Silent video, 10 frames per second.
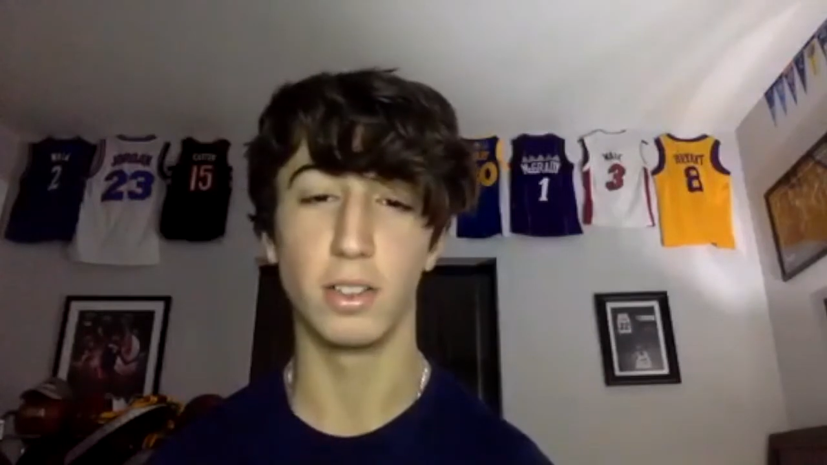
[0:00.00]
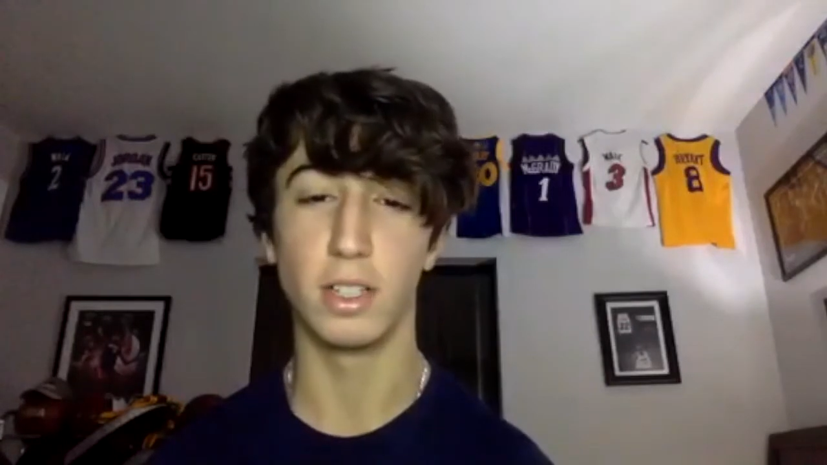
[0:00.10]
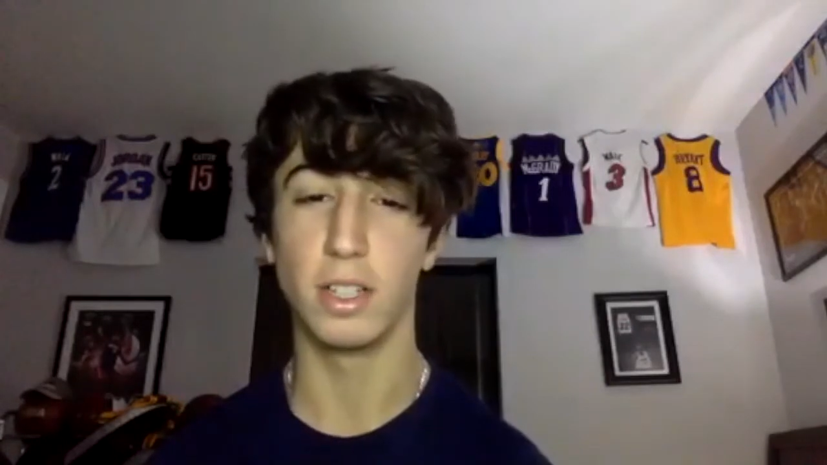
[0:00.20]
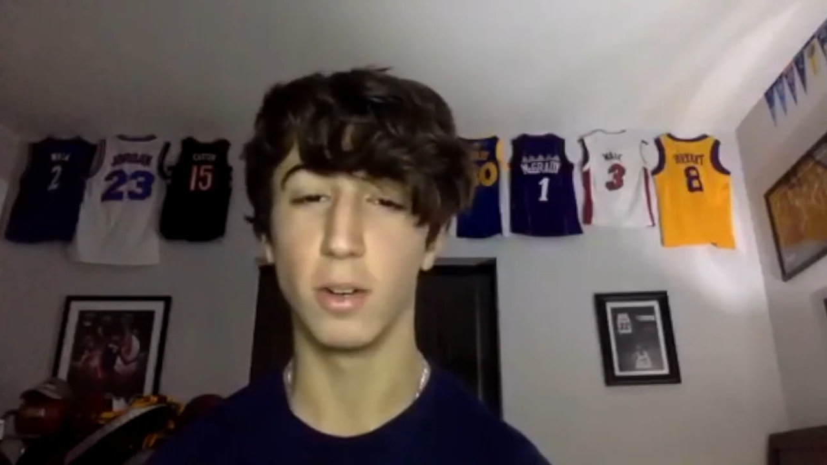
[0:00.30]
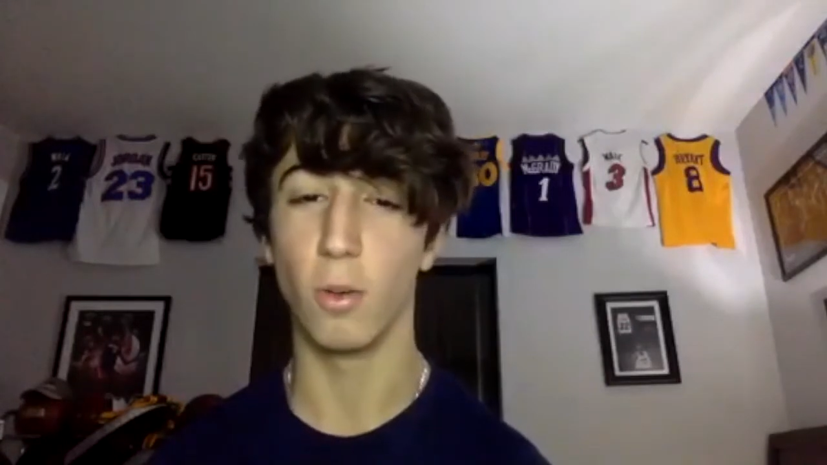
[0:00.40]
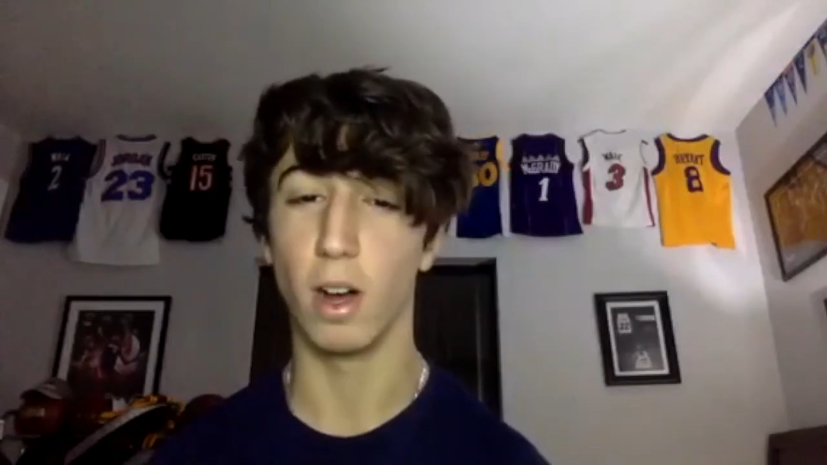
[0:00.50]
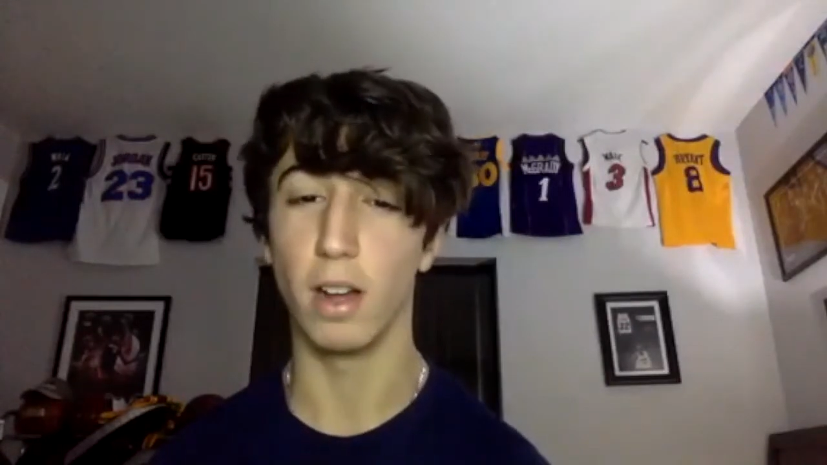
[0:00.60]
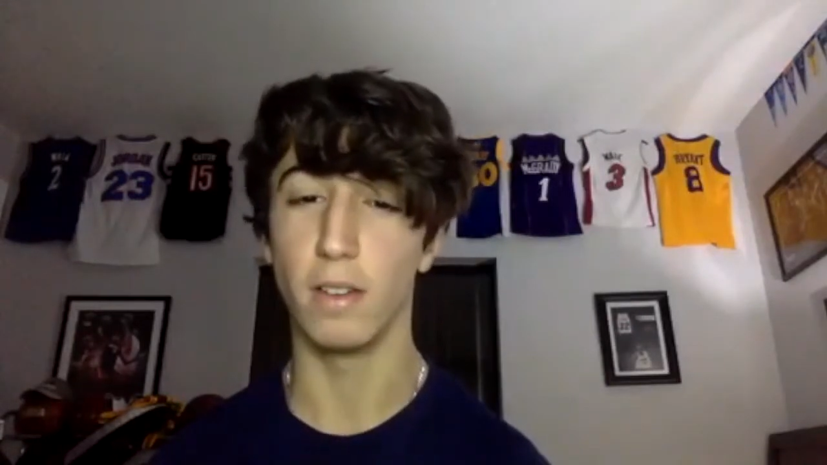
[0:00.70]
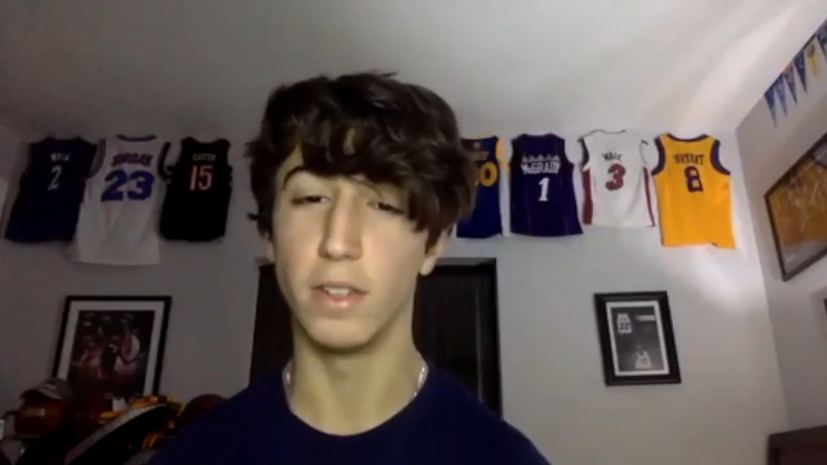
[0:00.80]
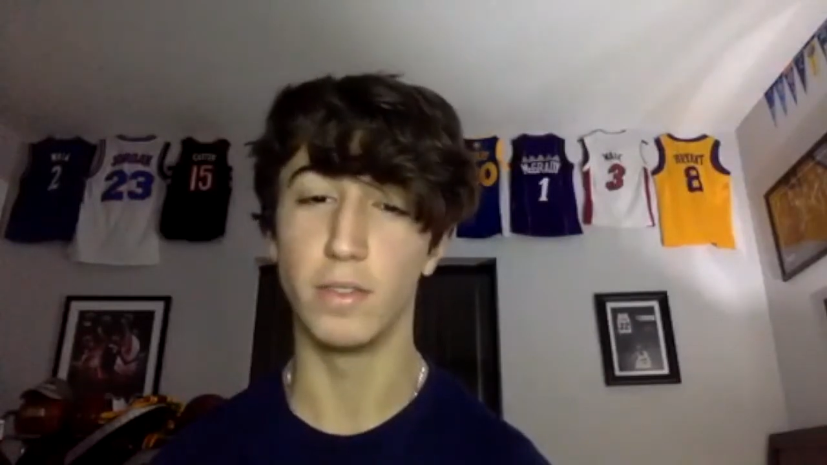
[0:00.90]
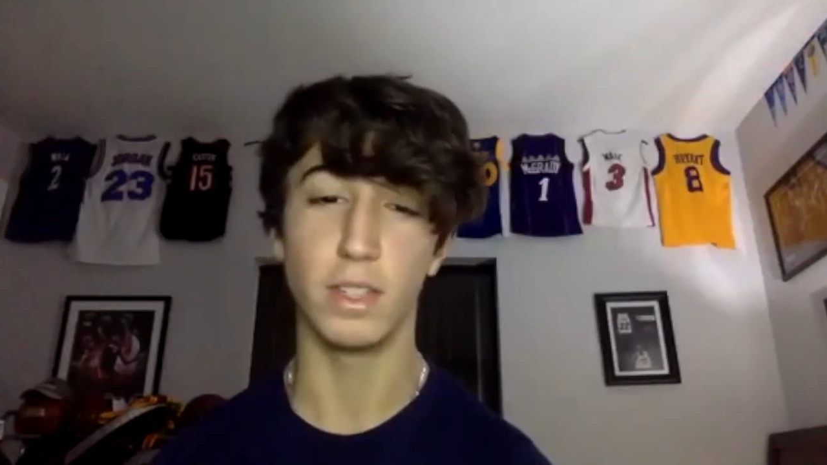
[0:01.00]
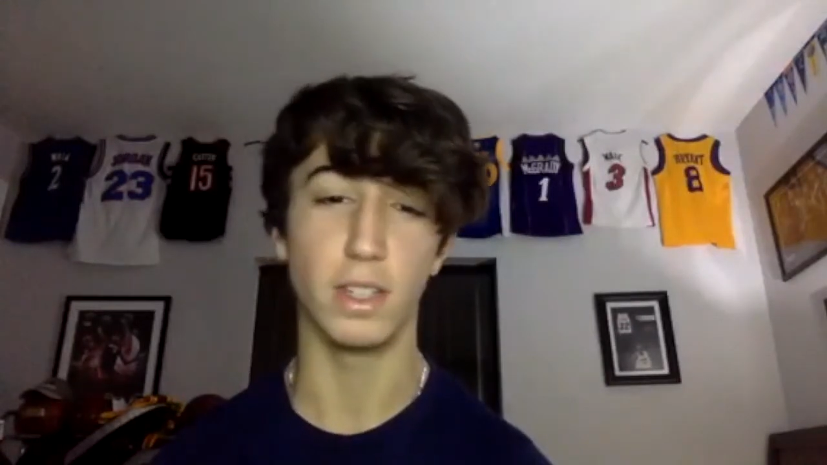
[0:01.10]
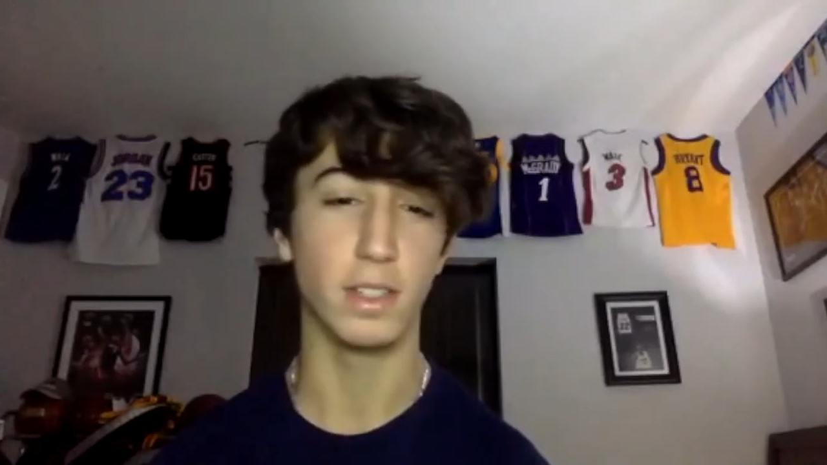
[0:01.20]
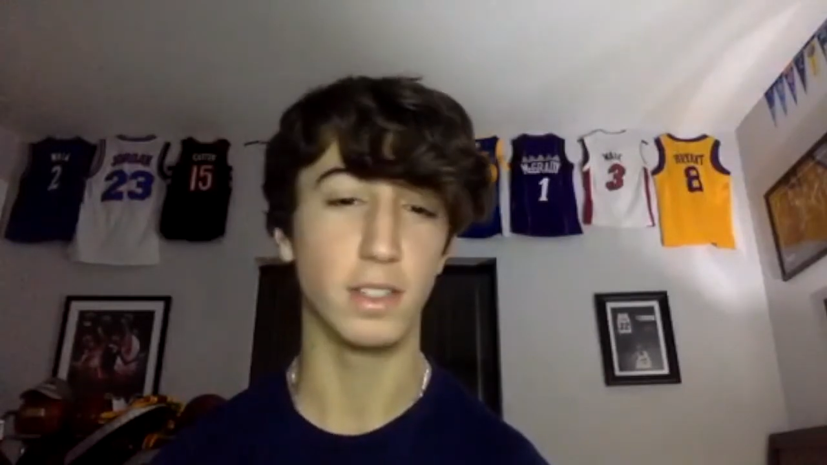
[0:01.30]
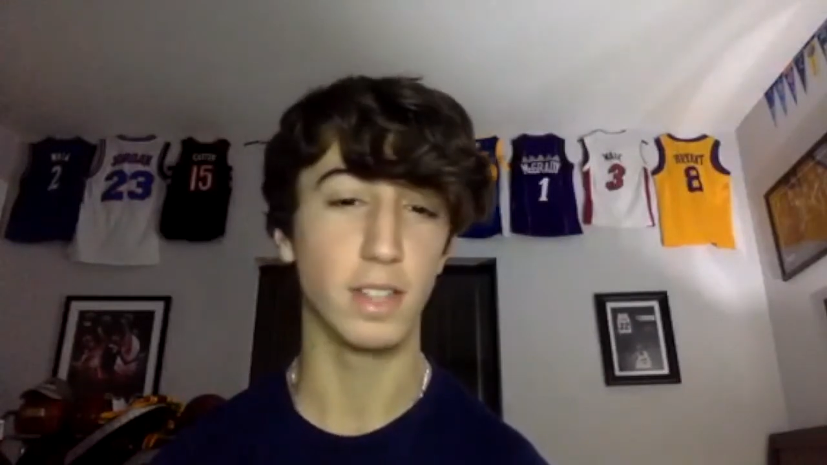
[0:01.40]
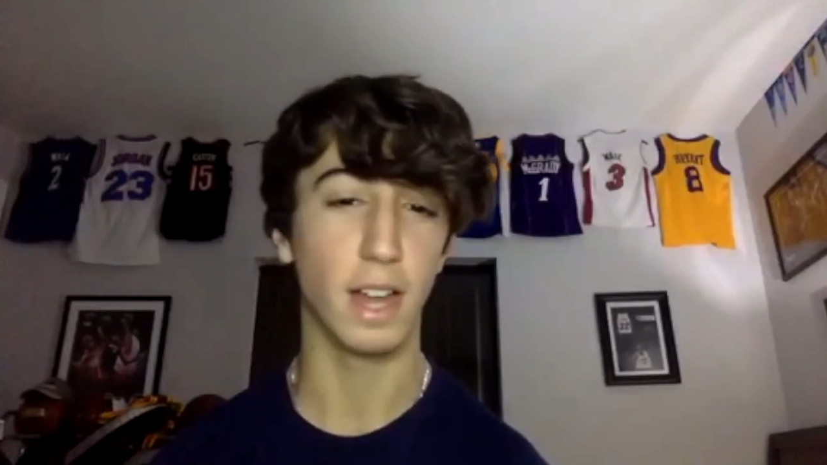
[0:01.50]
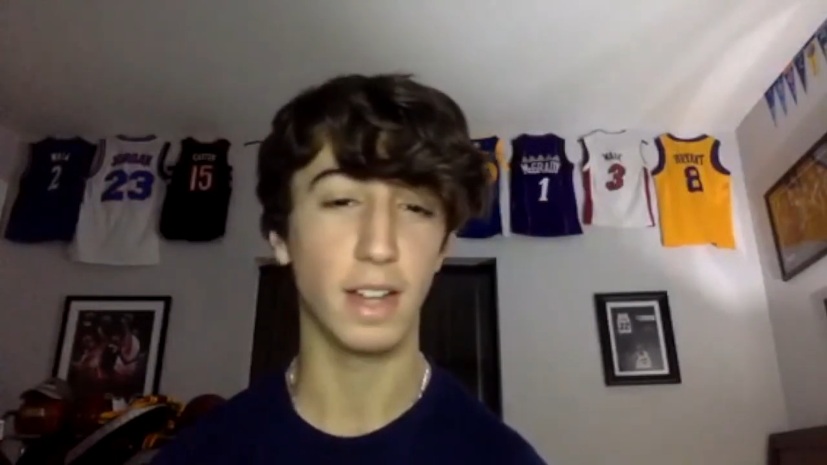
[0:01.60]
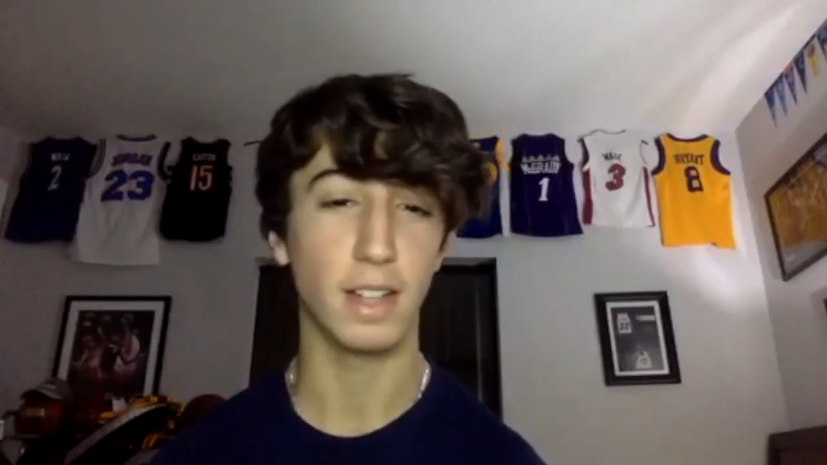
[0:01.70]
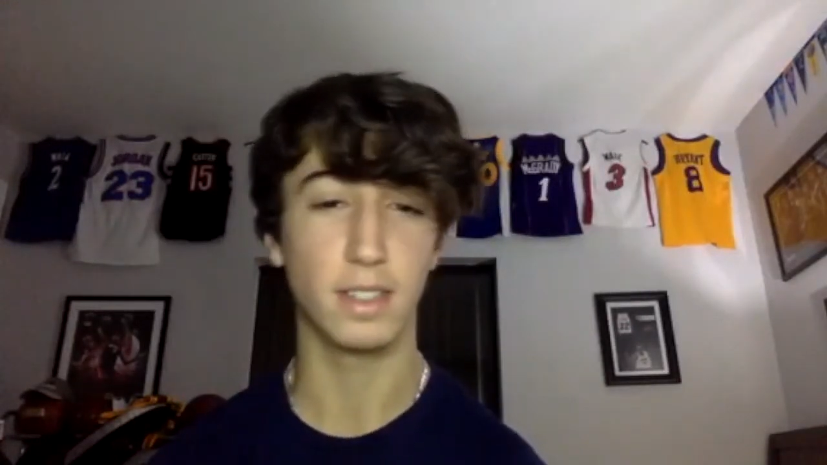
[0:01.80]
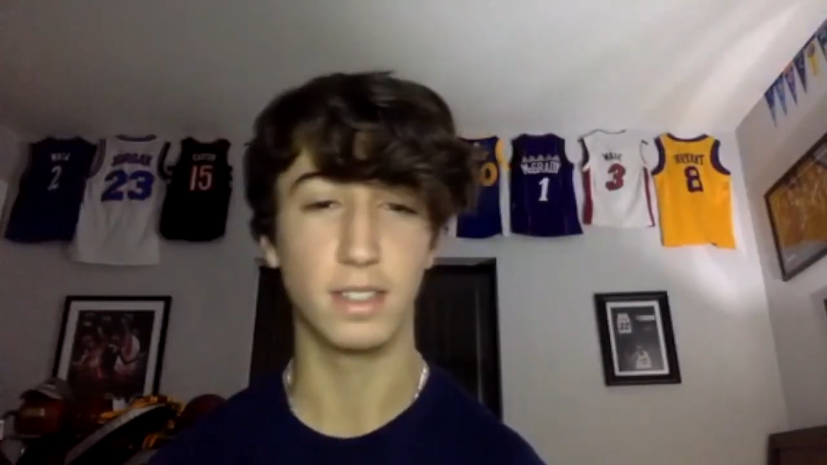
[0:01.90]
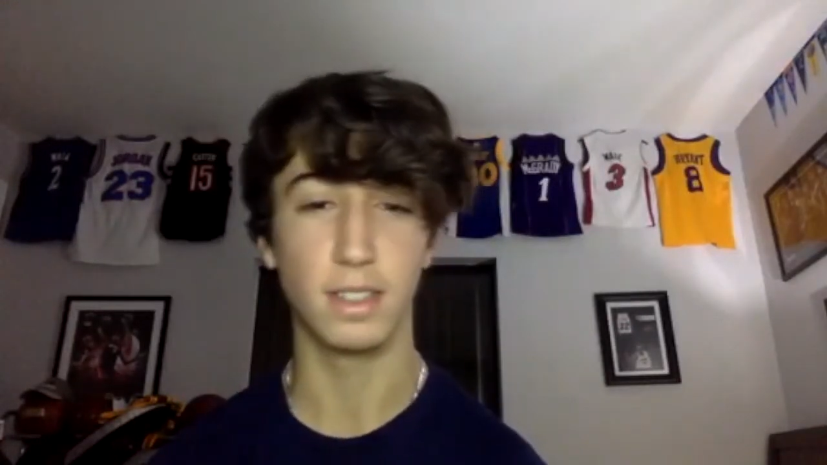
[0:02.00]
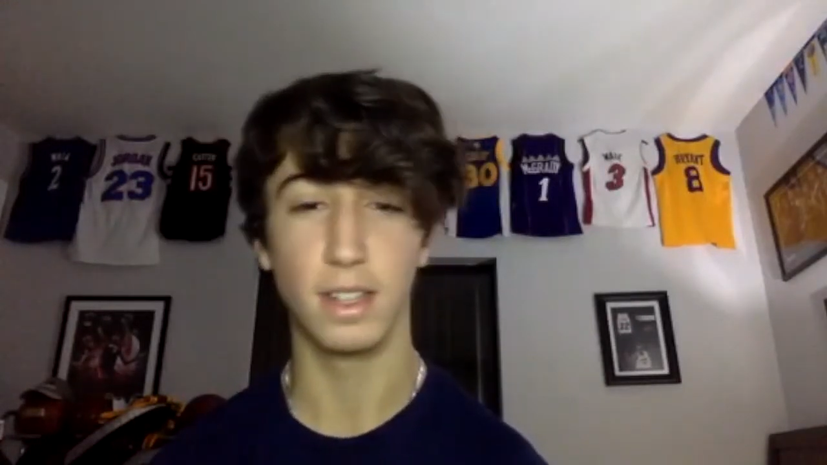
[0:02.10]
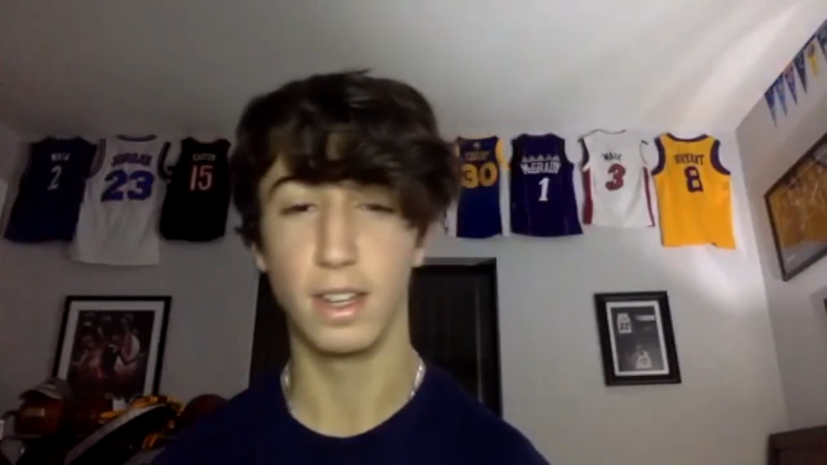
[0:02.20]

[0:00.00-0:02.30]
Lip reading: T.J. Watt, 15 sacks.